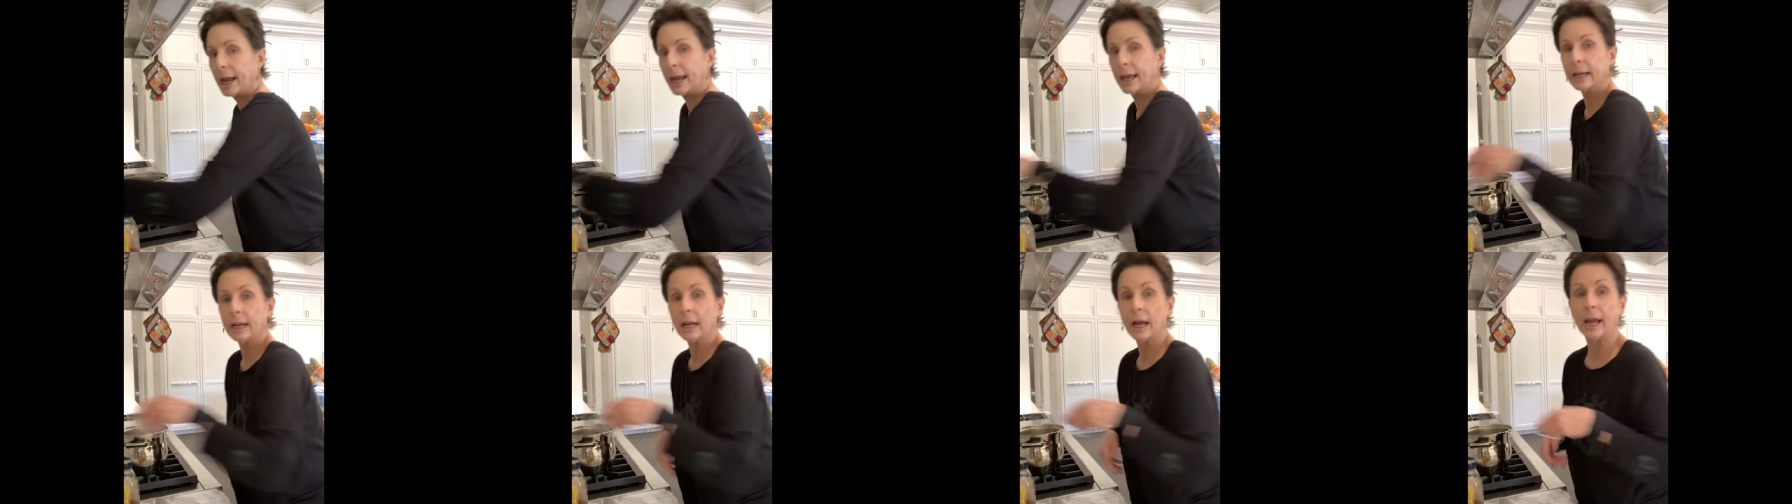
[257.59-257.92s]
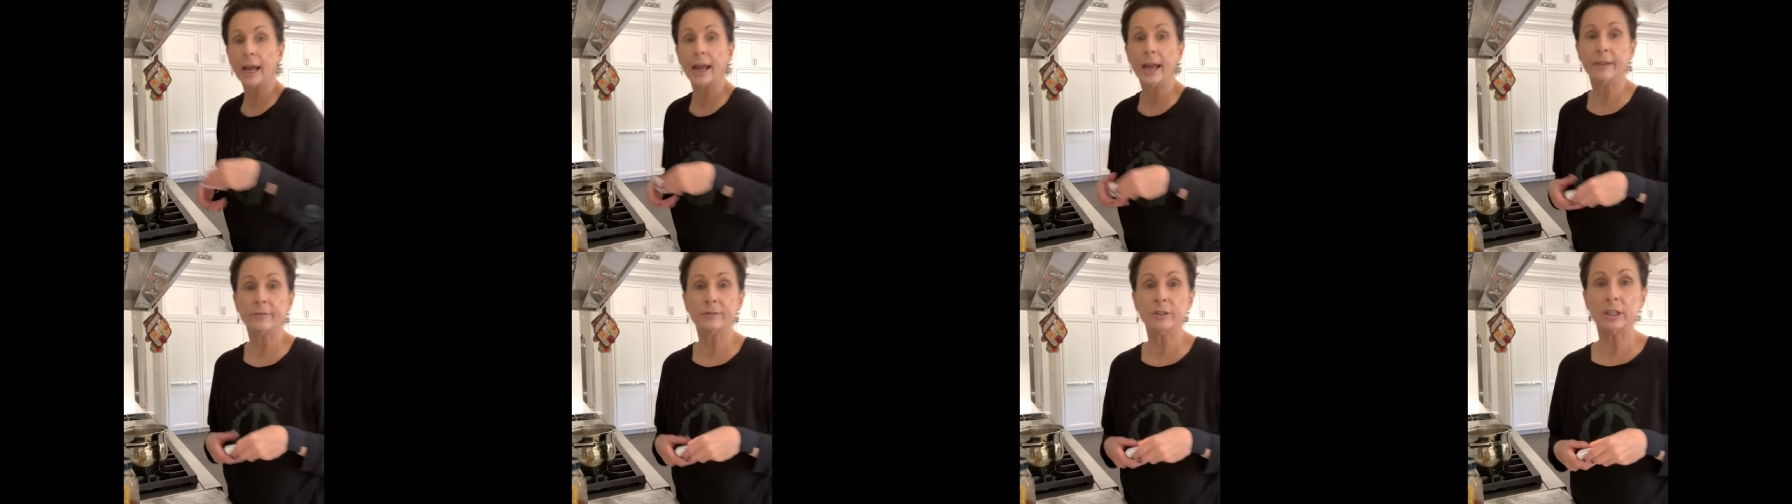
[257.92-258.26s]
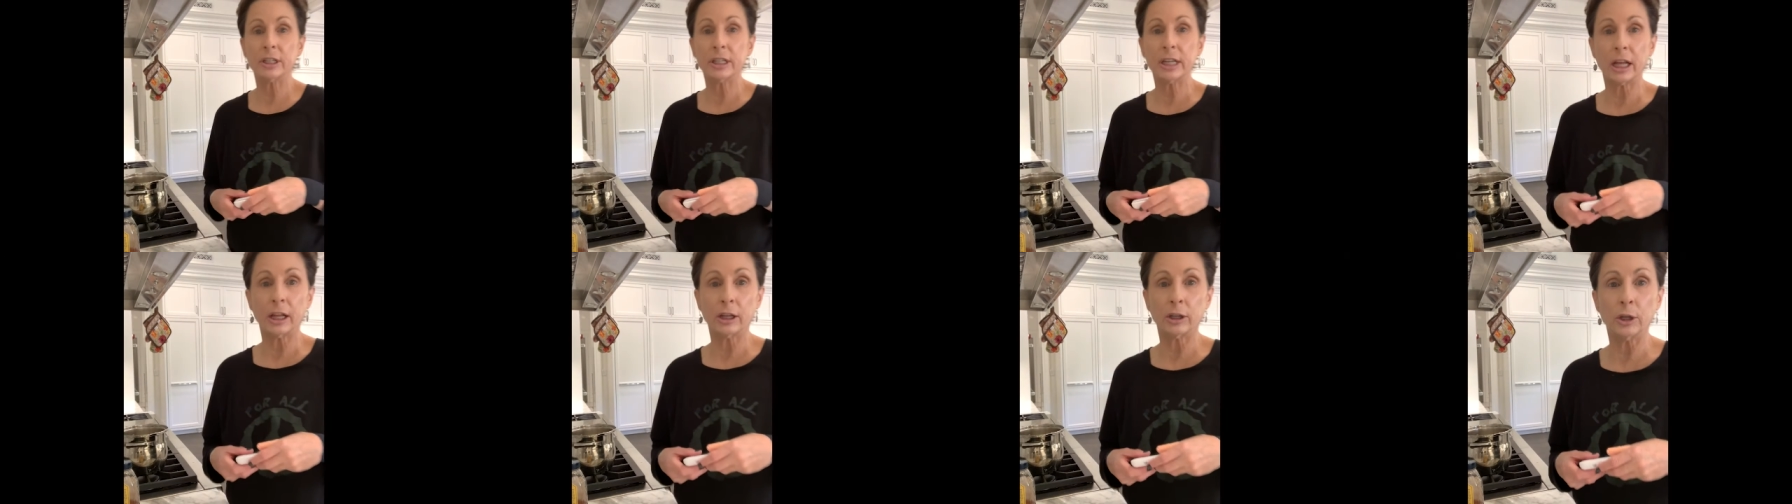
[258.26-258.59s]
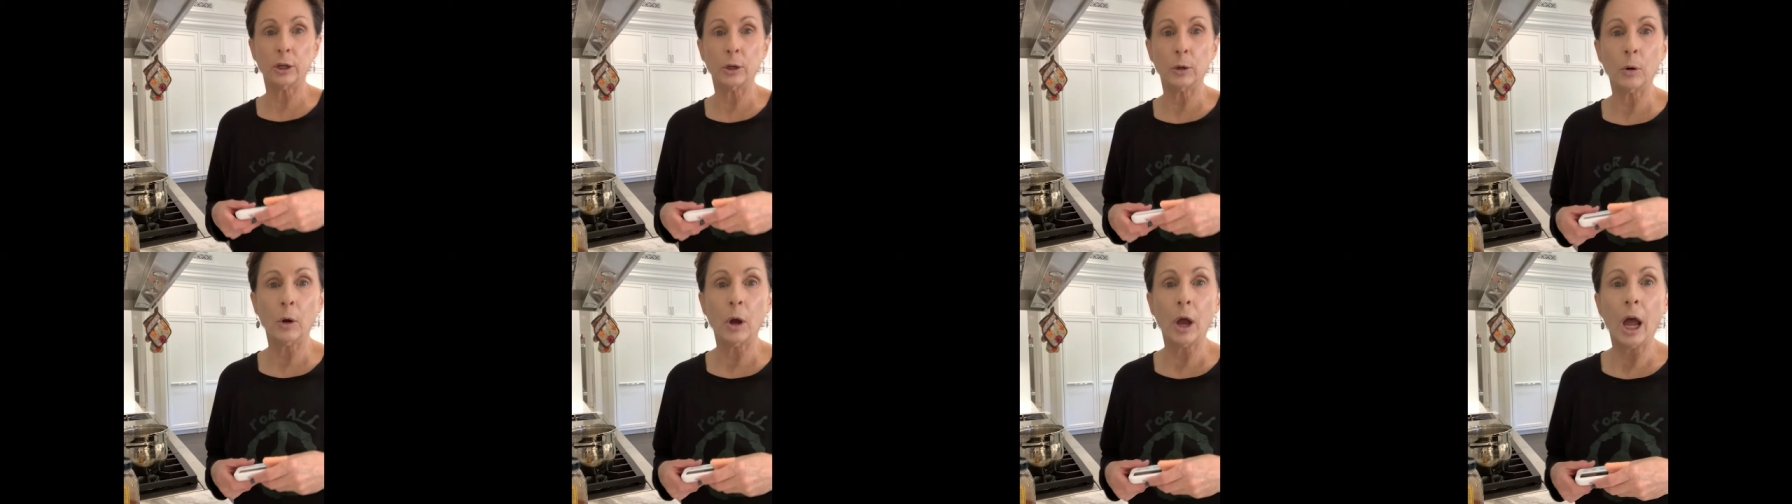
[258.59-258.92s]
and I have to tell
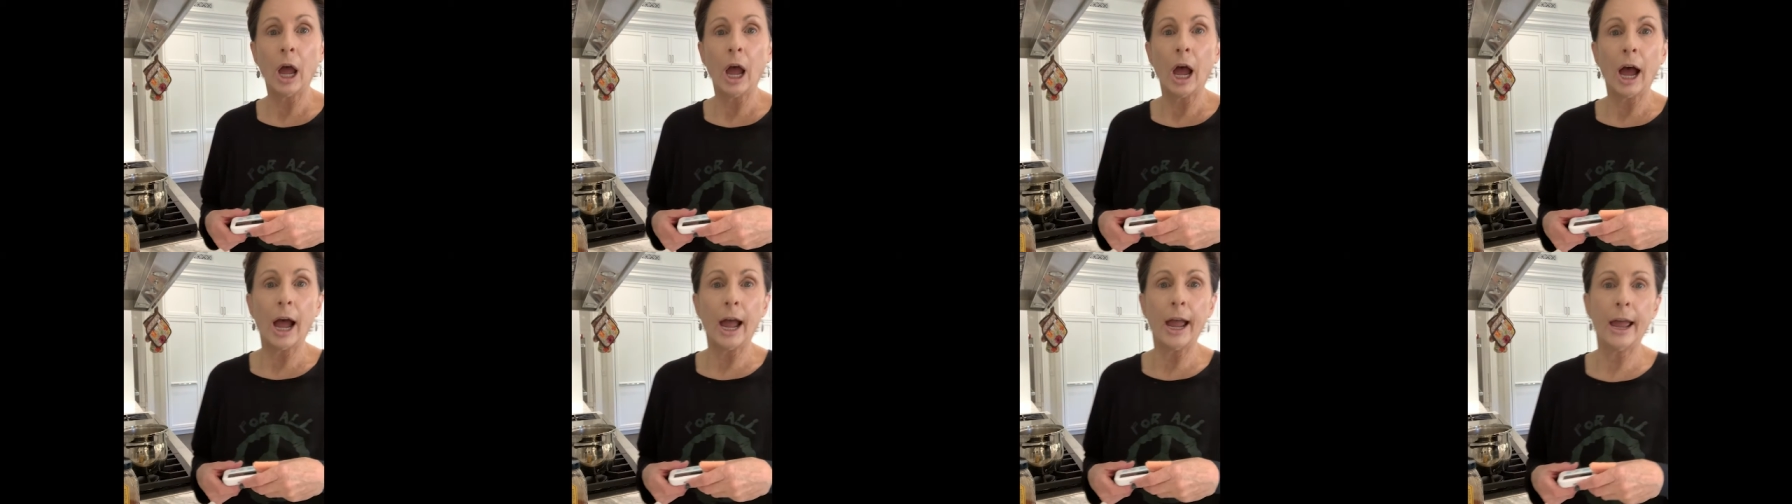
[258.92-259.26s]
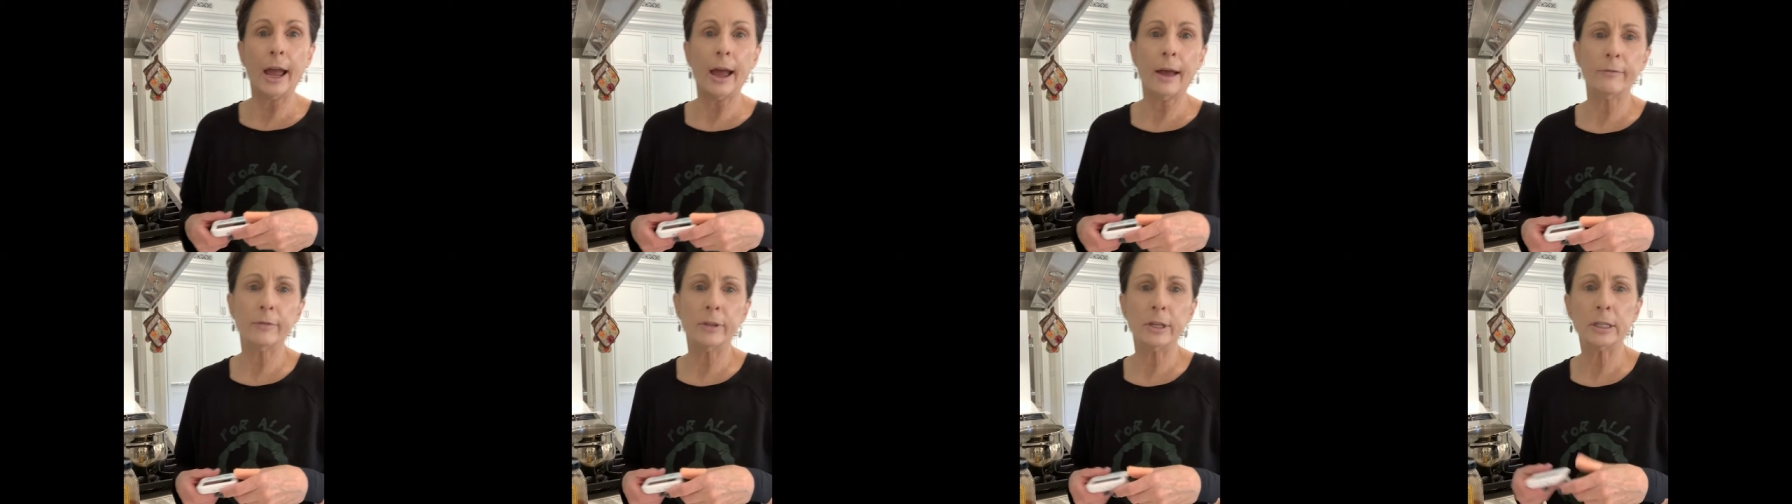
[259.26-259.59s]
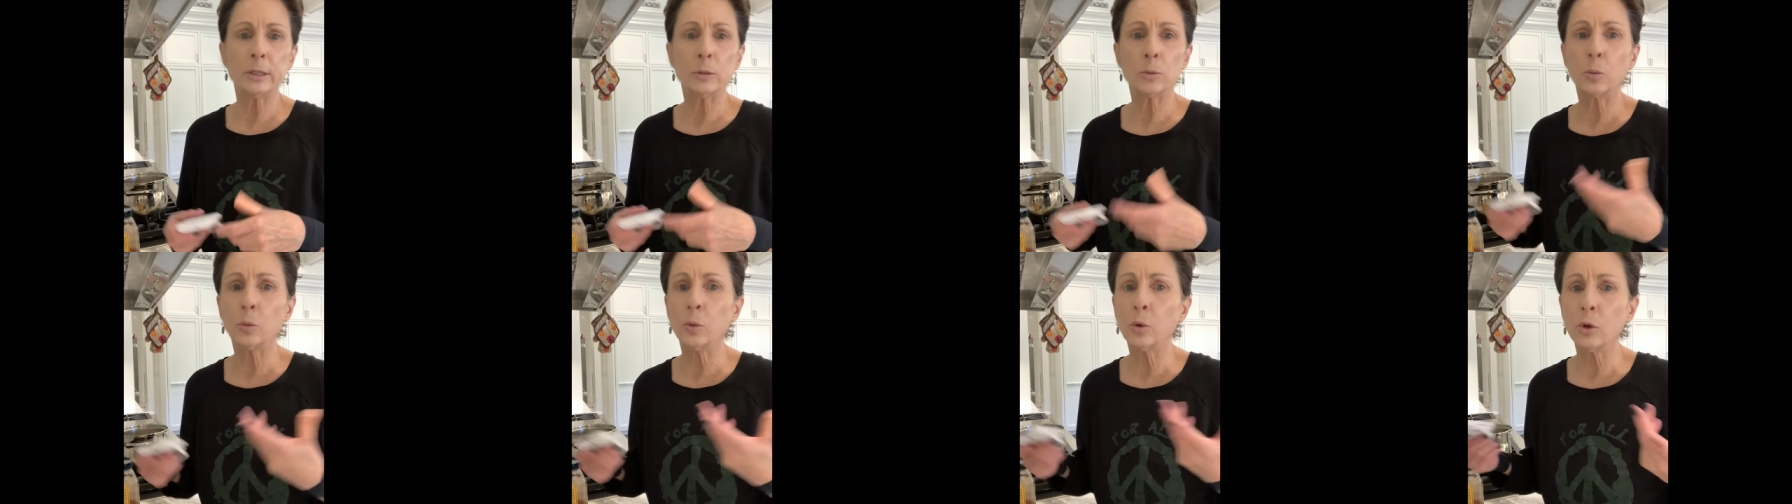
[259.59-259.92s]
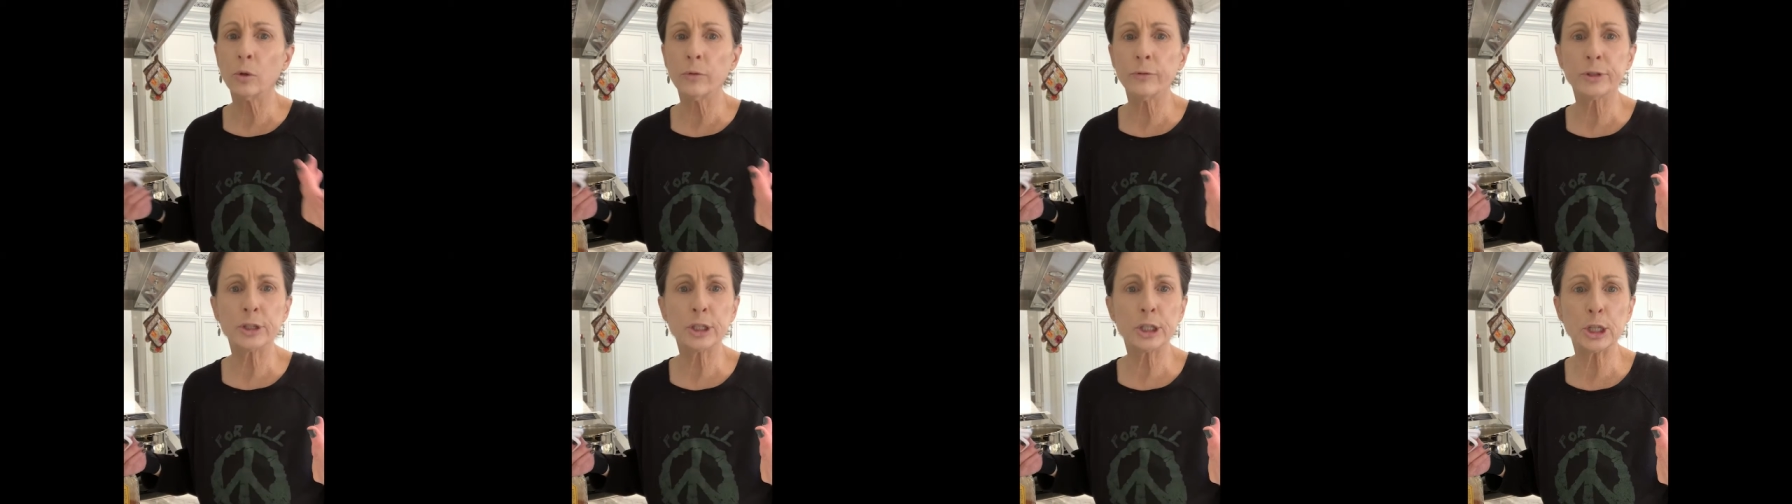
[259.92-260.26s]
you, I have these
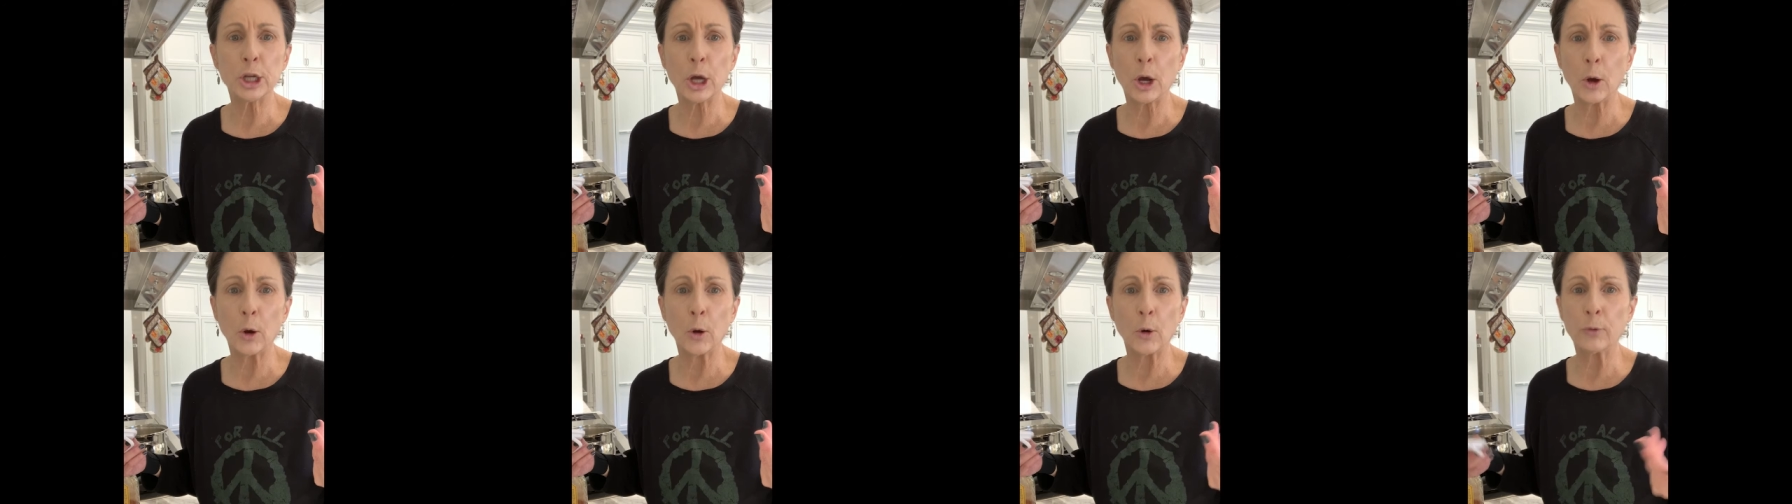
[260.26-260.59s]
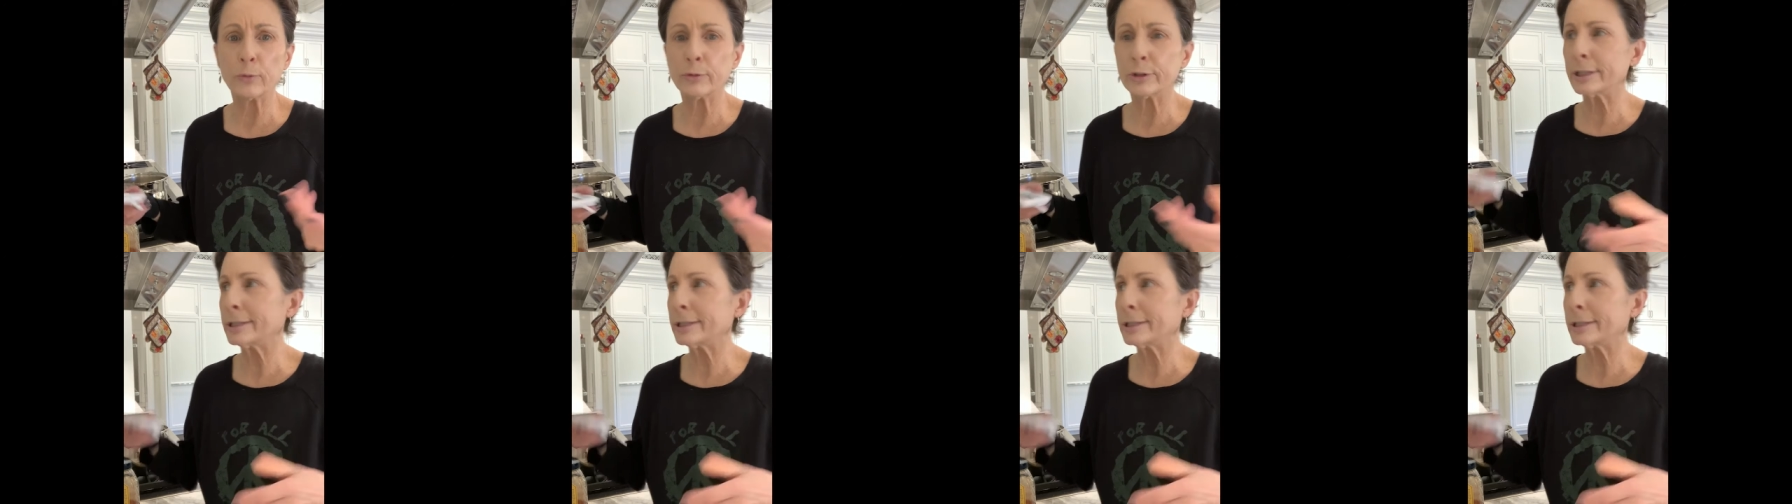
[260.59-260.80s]
Wolf stoves,